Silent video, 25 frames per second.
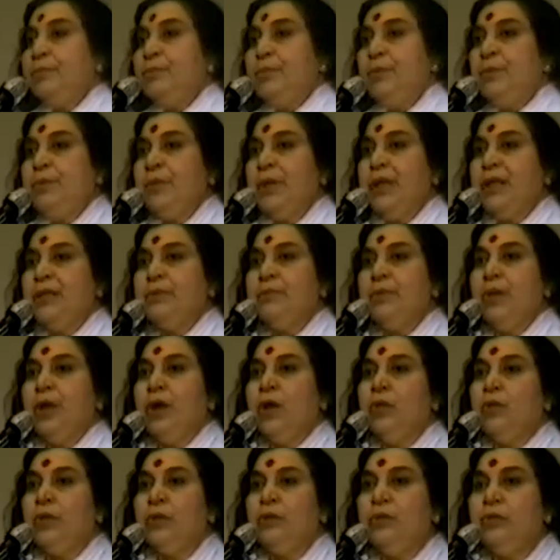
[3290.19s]
People ask me,
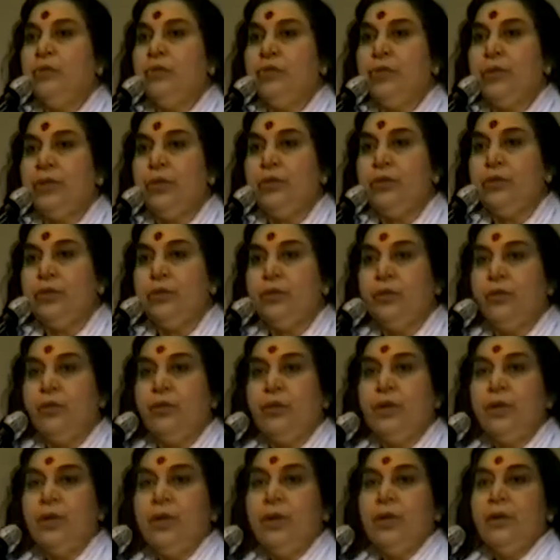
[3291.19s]
how could you be
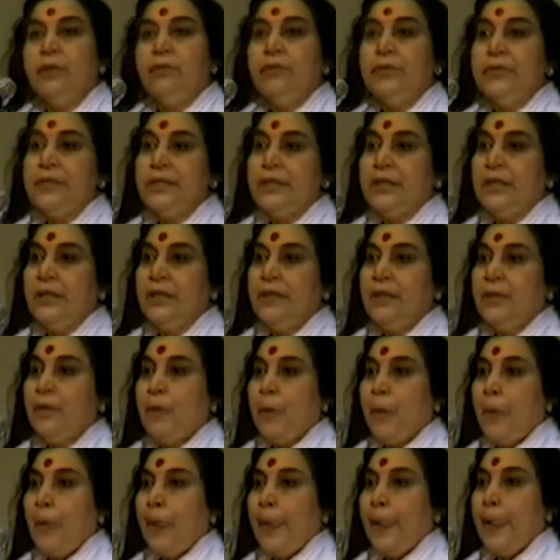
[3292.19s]
cured physically?
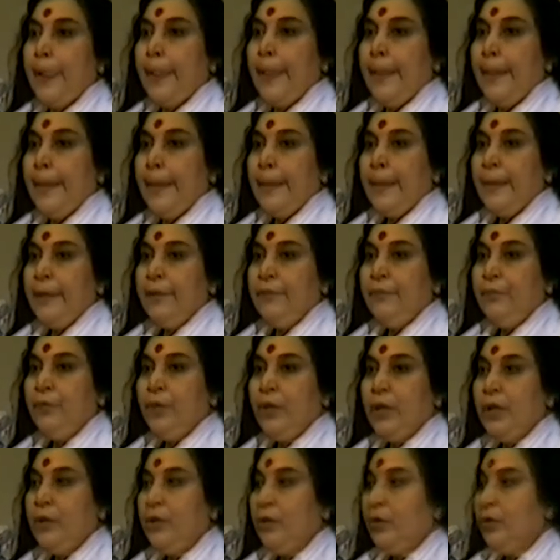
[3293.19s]
If you
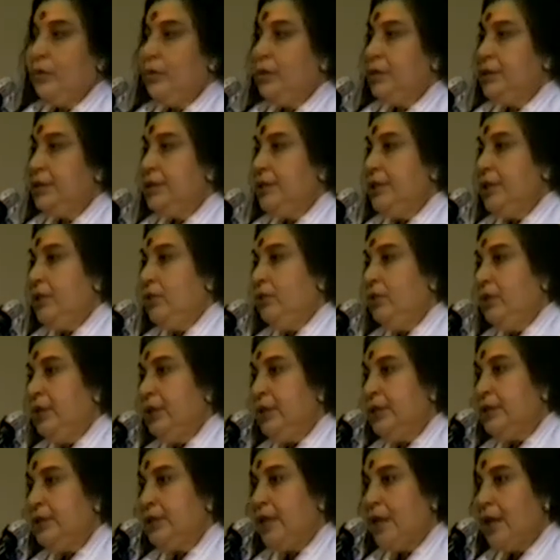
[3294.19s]
are doctors here, you'll
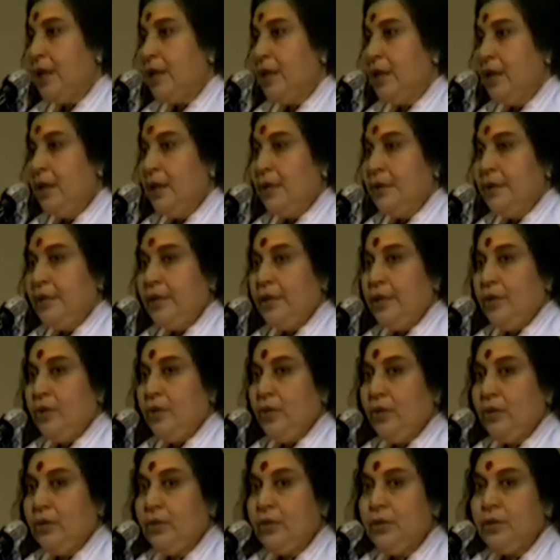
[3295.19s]
understand that
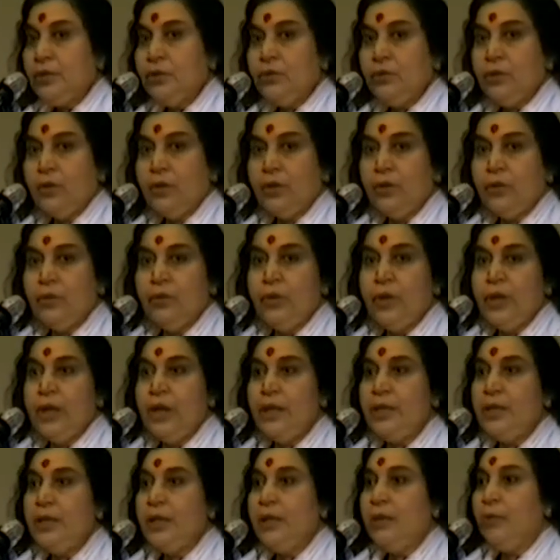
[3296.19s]
doctors do not know
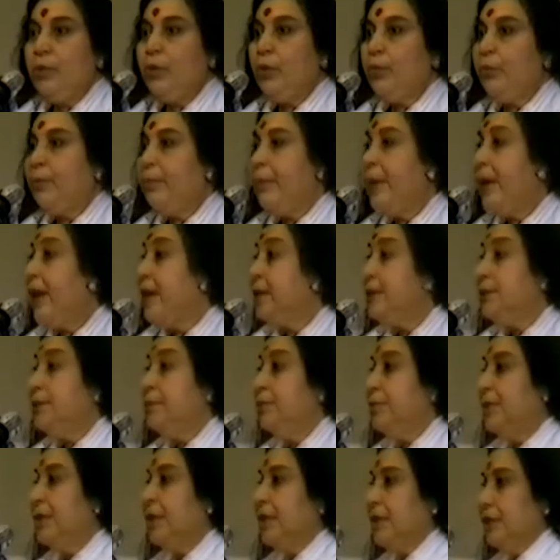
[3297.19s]
anything about
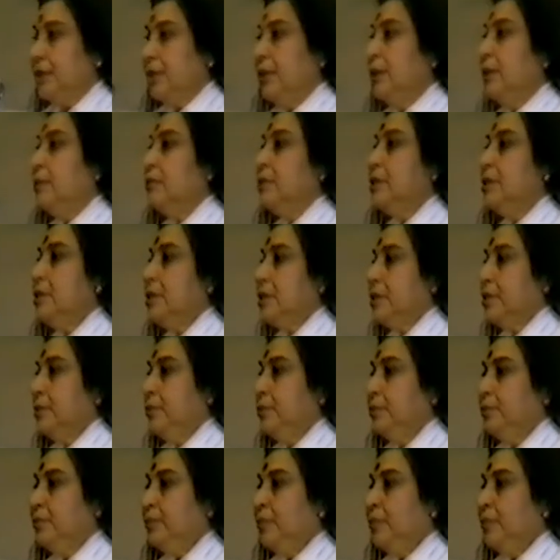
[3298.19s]
parasympathetic nervous system.